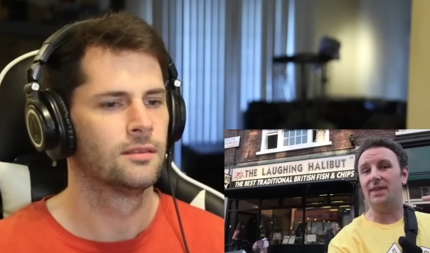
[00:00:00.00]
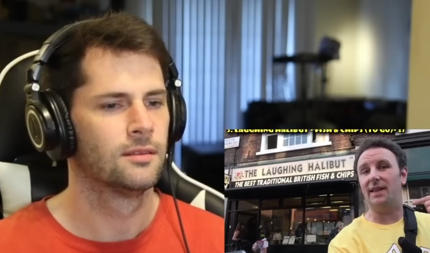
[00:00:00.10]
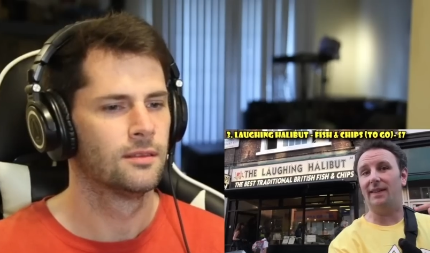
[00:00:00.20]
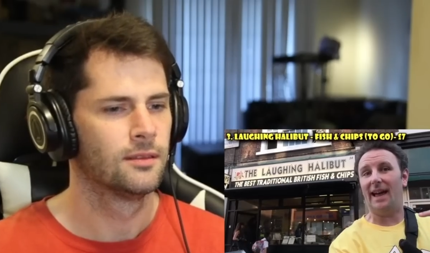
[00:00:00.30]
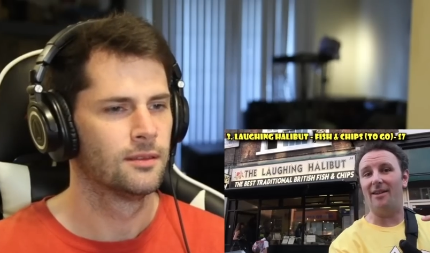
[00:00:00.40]
Speaker 1: out
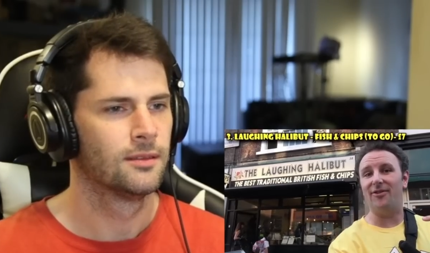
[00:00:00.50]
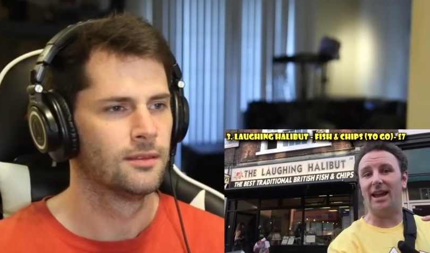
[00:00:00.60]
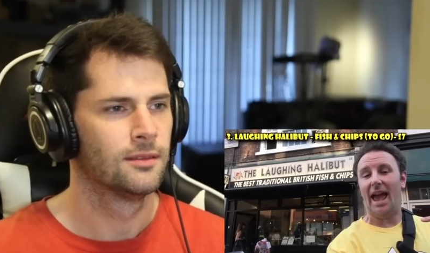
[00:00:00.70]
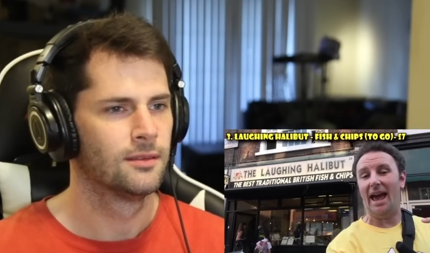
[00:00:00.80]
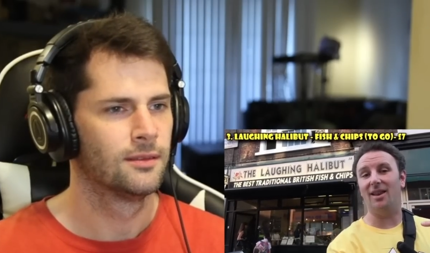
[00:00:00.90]
the
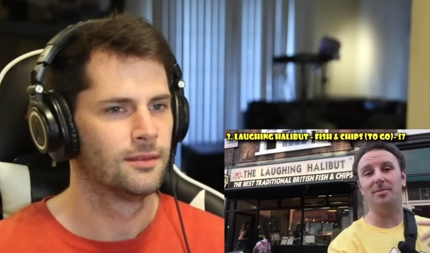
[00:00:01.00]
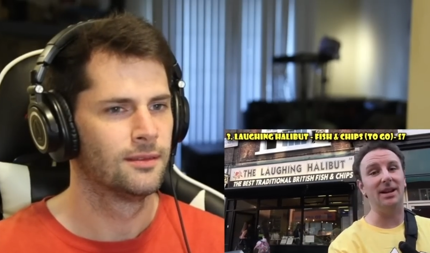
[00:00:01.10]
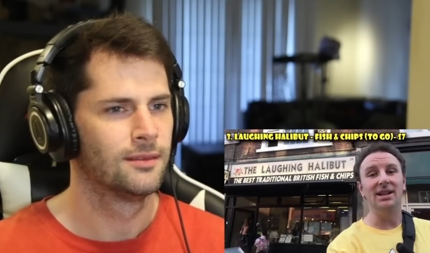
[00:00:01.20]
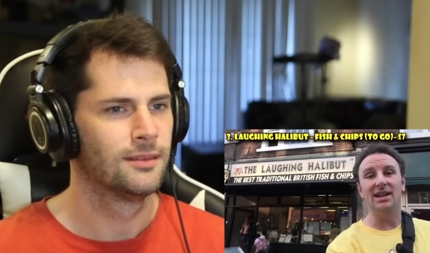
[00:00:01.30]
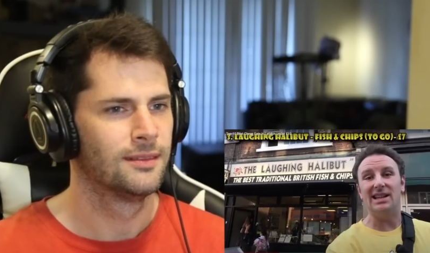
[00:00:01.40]
Laughing
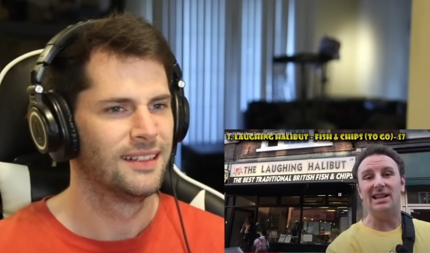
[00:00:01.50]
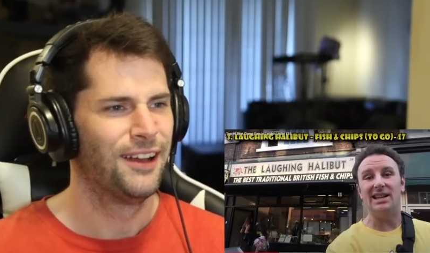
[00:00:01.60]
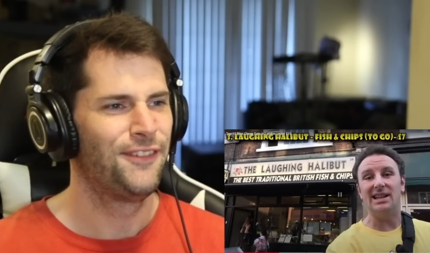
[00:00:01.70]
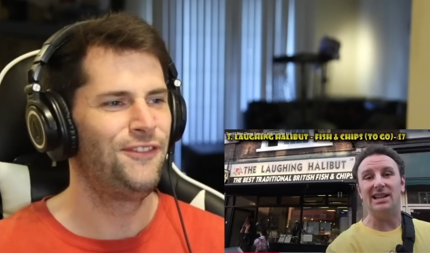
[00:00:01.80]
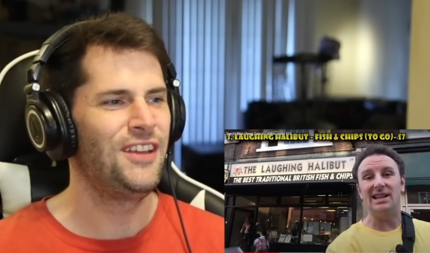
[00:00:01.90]
Halibut. It's
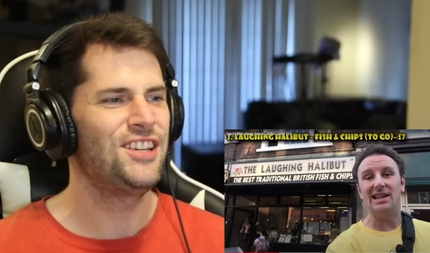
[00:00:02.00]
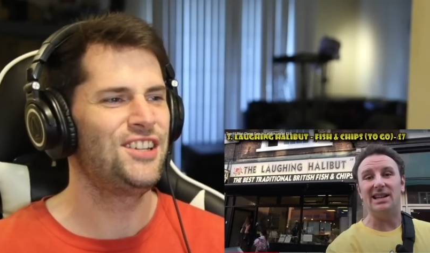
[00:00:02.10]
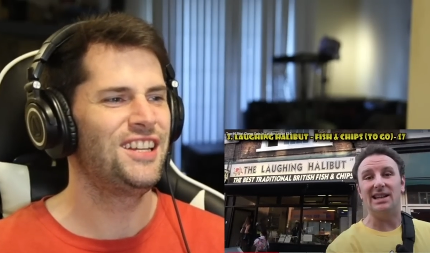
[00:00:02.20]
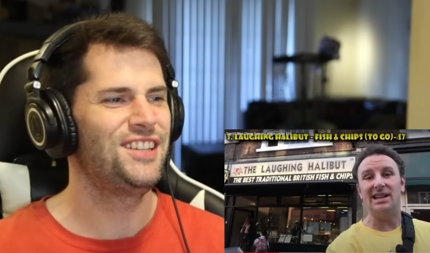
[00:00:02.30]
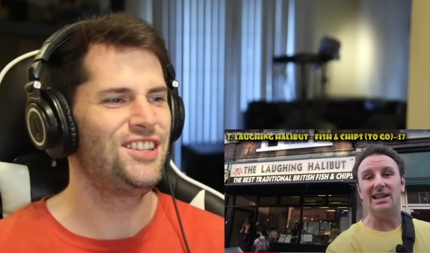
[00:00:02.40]

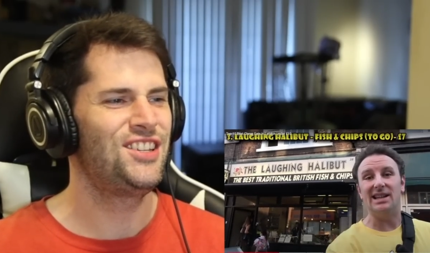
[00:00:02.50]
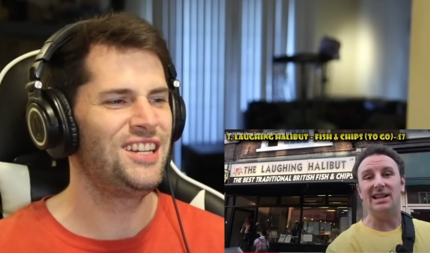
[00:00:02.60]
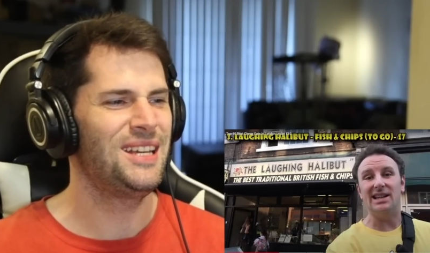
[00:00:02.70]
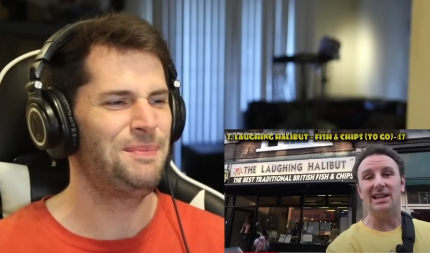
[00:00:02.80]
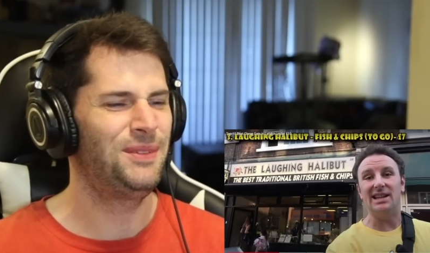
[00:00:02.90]
Speaker 2: fish and
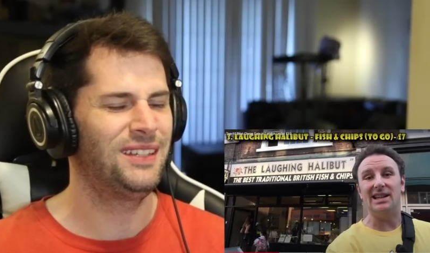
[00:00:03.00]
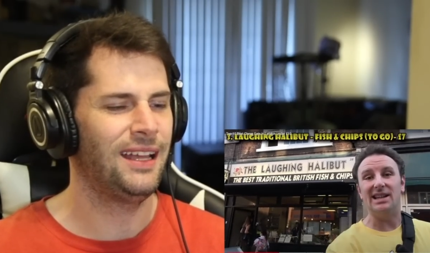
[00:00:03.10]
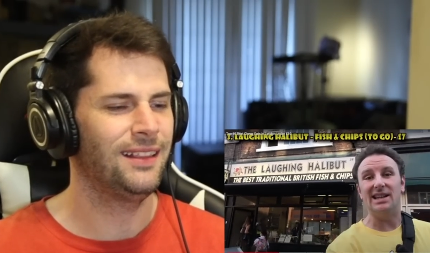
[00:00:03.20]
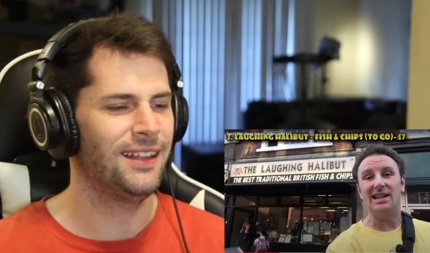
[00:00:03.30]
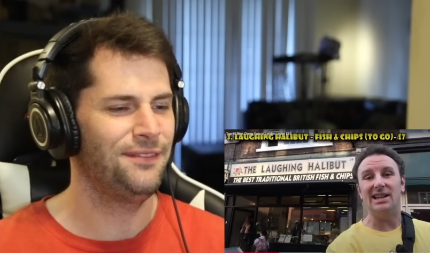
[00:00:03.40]
chips.
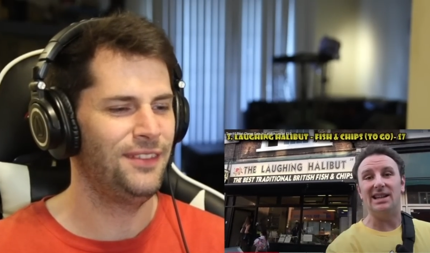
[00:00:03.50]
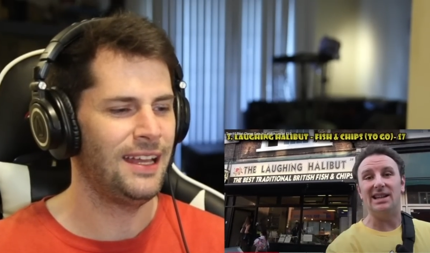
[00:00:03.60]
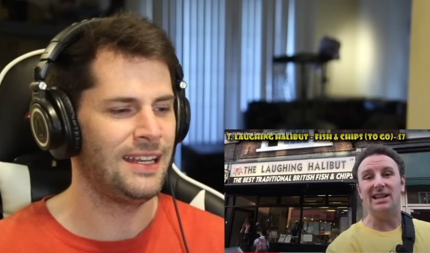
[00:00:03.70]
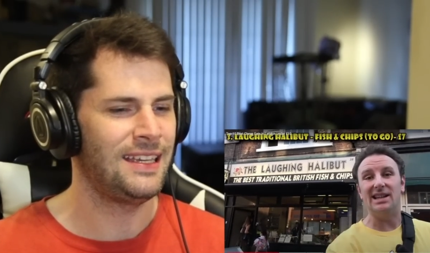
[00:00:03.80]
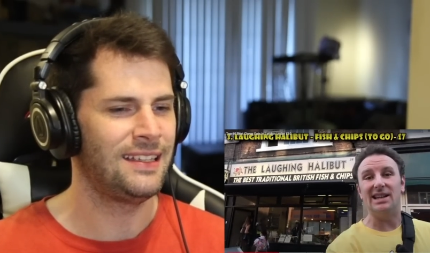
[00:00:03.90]
I love
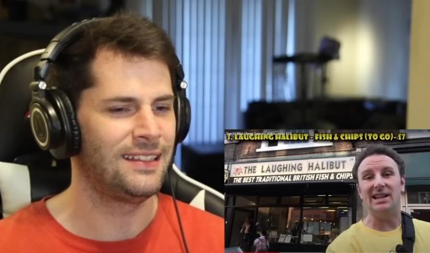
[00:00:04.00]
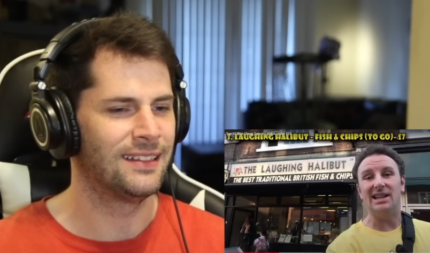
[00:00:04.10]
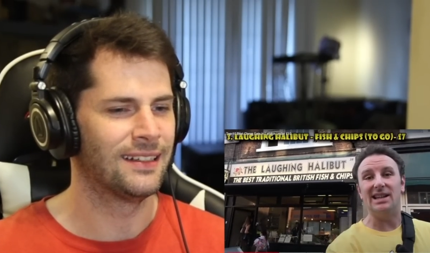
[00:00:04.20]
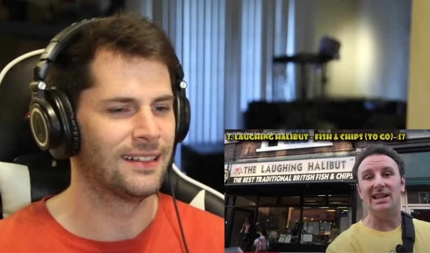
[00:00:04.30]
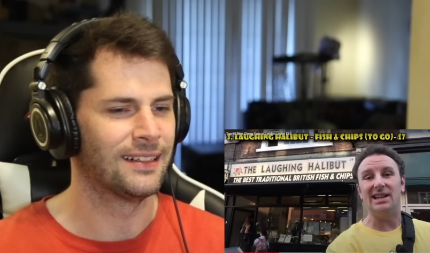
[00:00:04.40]
that he's
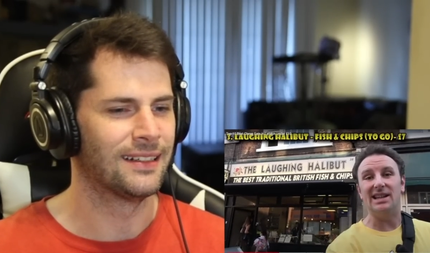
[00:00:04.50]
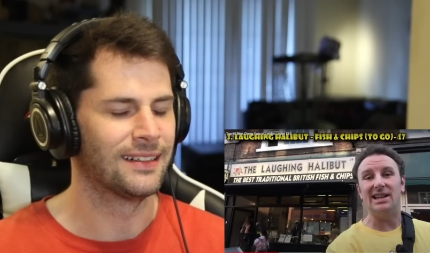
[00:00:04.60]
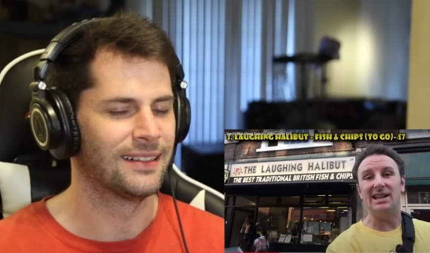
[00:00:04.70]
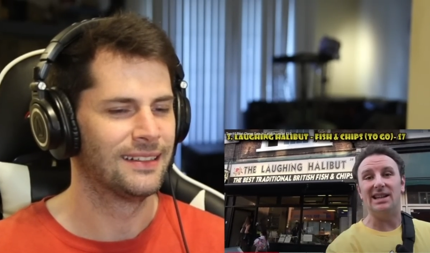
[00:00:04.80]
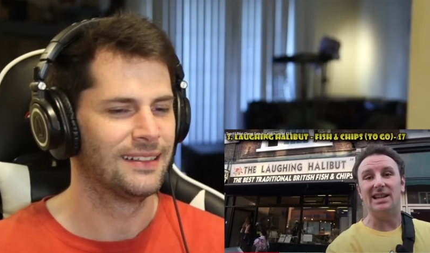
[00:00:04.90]

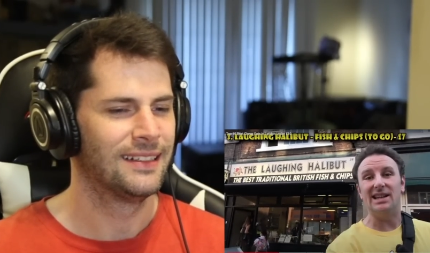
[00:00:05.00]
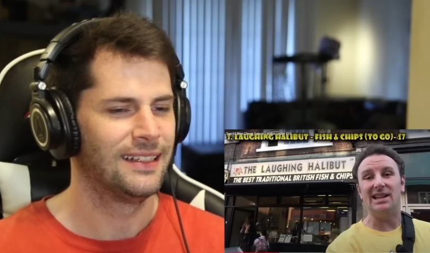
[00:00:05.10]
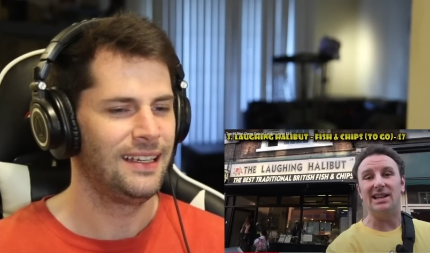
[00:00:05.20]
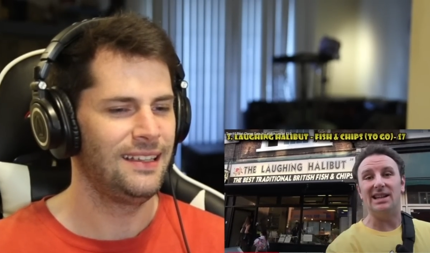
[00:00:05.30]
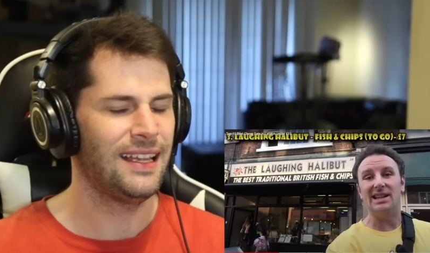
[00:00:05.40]
uh
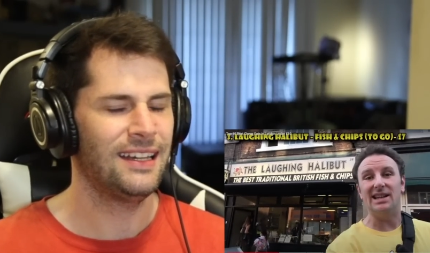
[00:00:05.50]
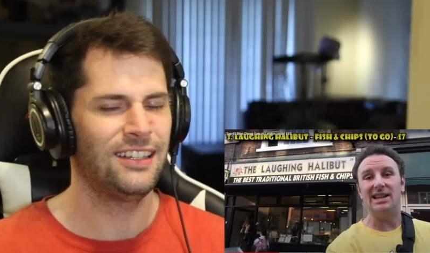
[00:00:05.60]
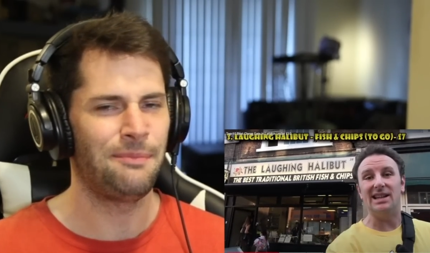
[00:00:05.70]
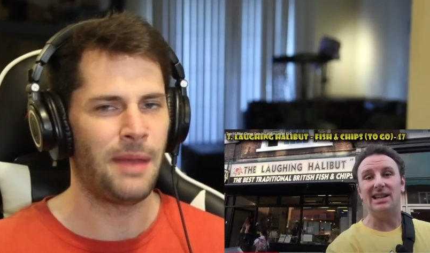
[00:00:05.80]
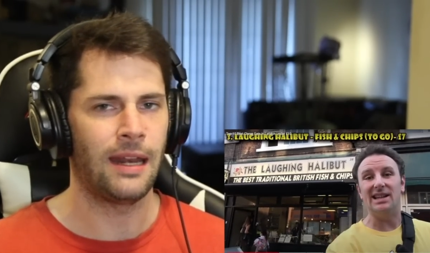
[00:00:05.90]
he's
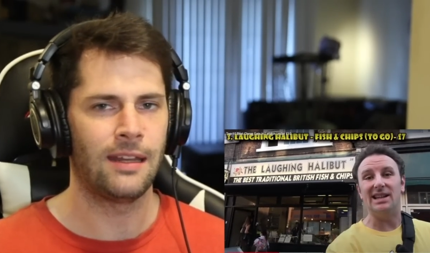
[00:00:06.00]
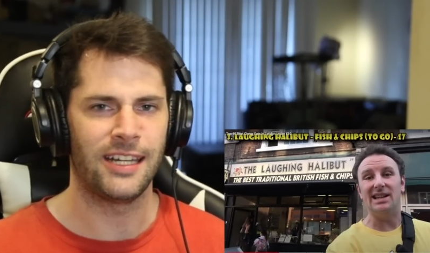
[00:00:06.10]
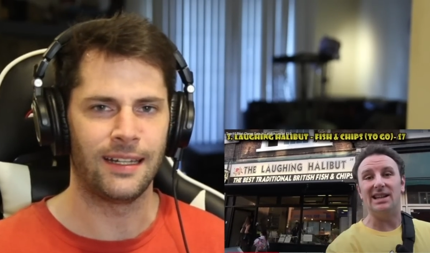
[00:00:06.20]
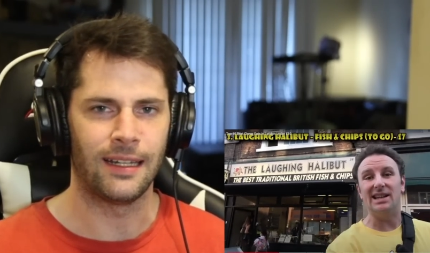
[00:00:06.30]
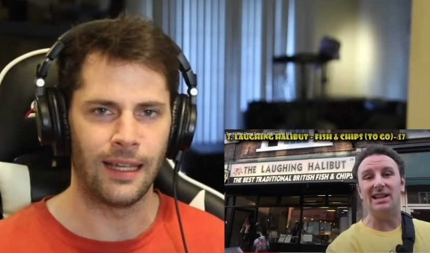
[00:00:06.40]
actually
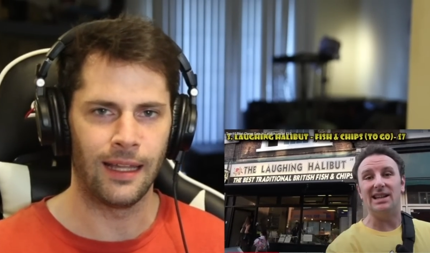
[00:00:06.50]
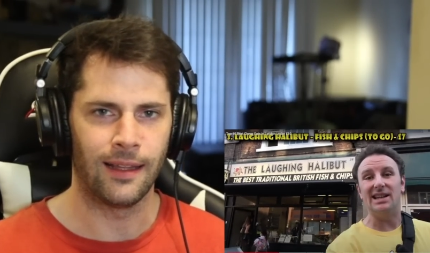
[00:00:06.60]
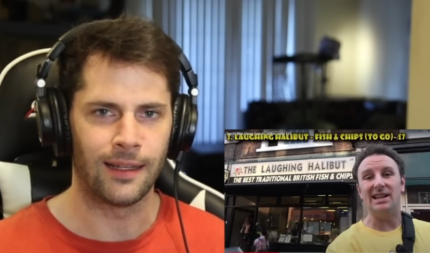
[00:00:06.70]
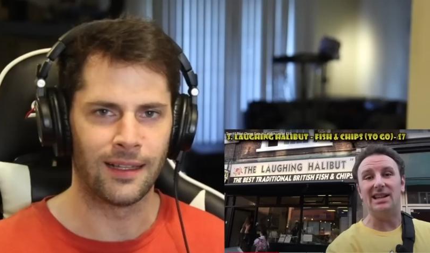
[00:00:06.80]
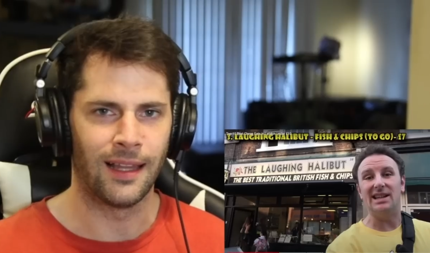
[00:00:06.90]
managing to get
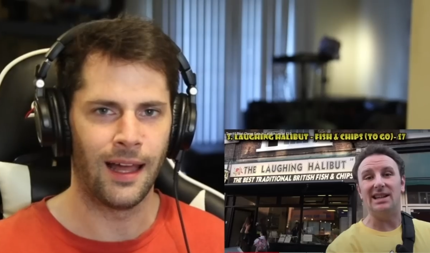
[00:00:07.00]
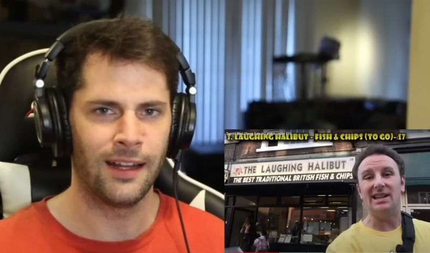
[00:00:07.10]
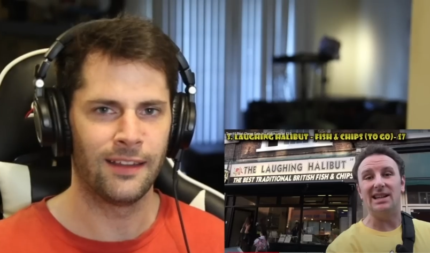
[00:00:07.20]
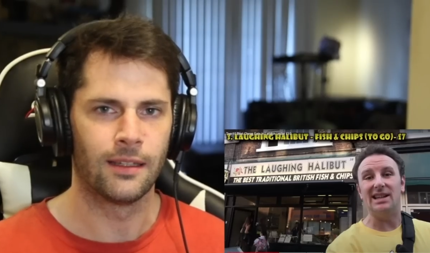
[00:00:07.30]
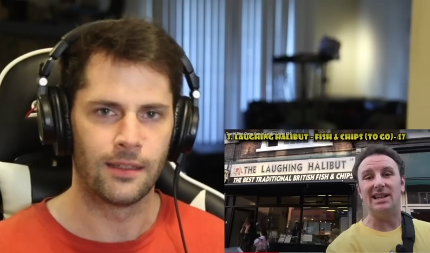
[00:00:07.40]
like a lot of the